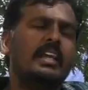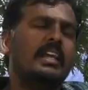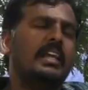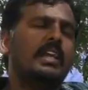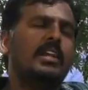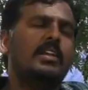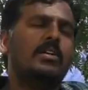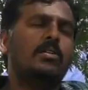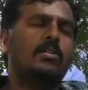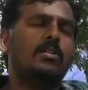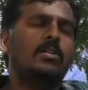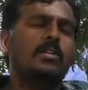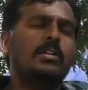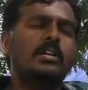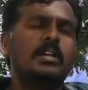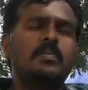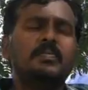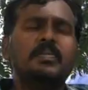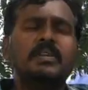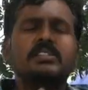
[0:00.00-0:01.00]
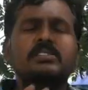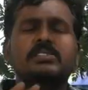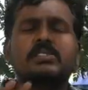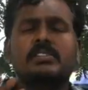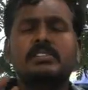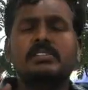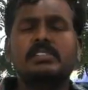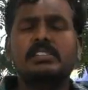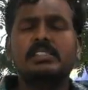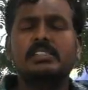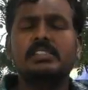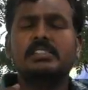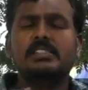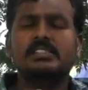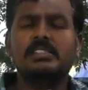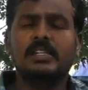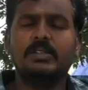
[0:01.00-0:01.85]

It all depends on genes,